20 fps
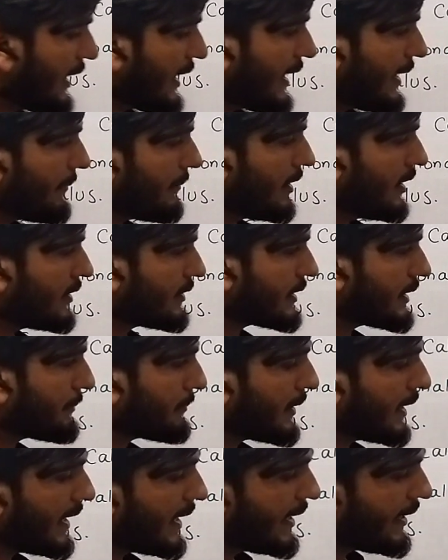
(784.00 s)
I
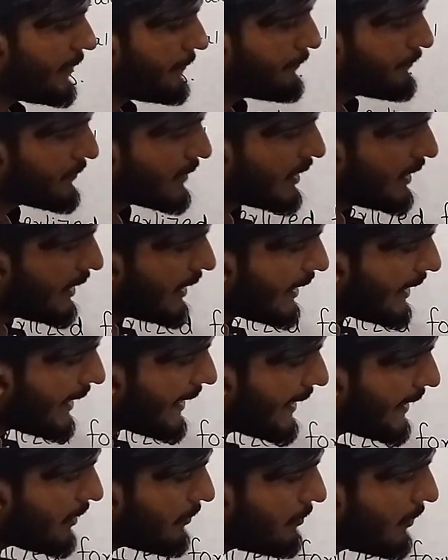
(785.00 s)
multiply
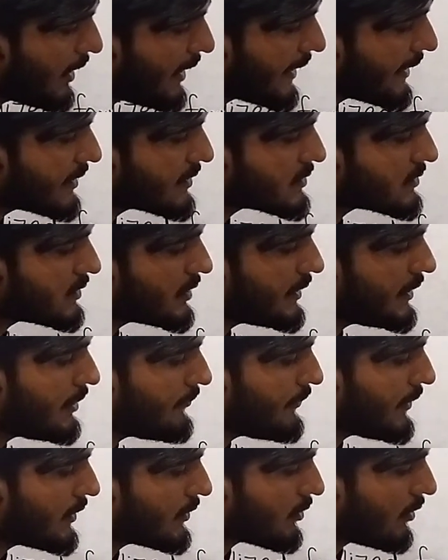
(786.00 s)
n minus
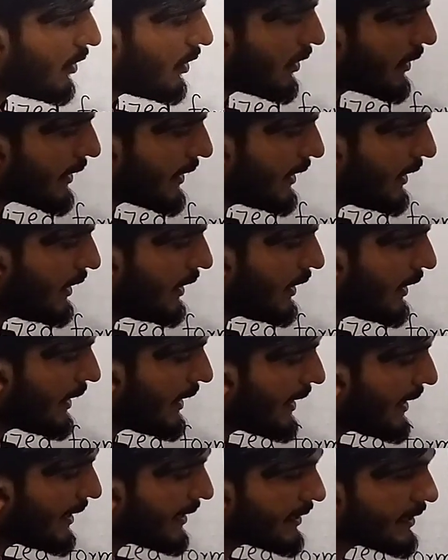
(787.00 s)
3 factorial
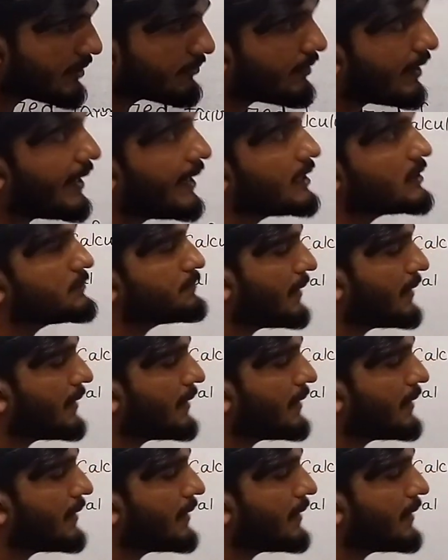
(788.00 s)
and divides